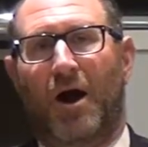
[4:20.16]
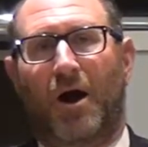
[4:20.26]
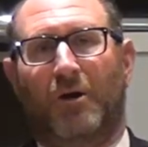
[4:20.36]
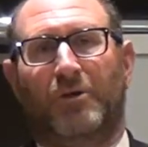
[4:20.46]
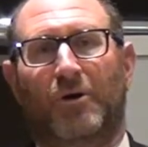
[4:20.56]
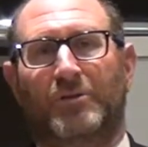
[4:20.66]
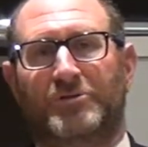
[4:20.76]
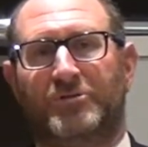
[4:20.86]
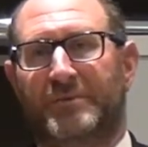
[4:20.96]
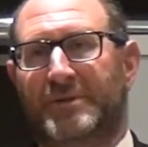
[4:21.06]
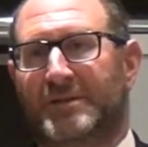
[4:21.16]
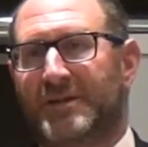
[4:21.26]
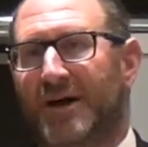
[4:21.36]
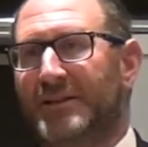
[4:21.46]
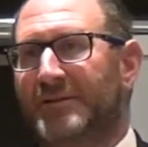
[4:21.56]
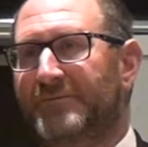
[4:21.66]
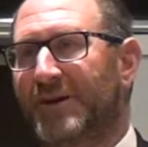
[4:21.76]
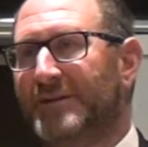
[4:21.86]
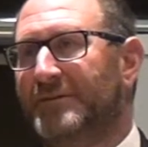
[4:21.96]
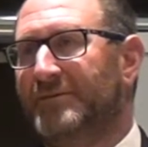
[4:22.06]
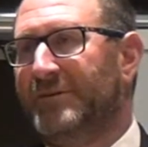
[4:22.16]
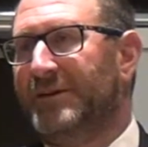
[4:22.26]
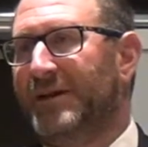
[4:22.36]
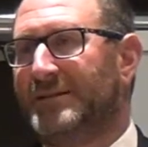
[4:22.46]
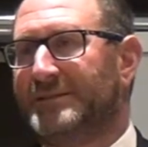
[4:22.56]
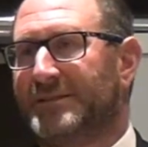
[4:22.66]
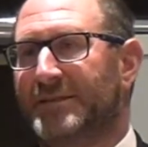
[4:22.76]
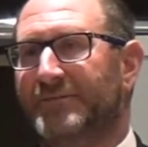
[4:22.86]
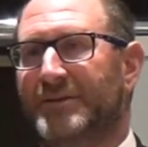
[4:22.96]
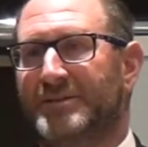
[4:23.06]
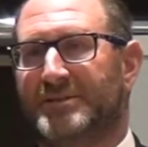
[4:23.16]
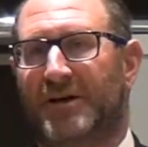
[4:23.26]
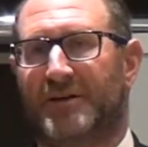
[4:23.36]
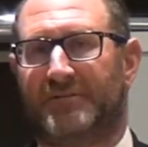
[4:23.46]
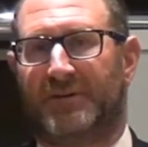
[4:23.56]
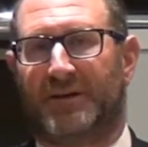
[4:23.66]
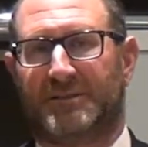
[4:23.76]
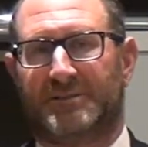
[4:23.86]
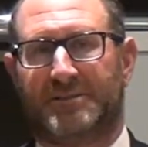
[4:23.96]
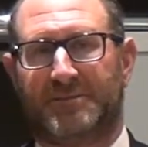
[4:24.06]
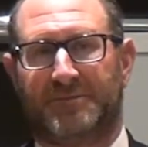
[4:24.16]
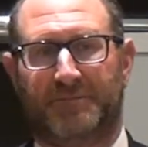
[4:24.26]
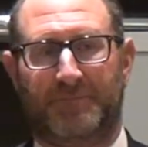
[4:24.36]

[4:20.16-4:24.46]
Although the treatment is highly effective, it has significant side effects.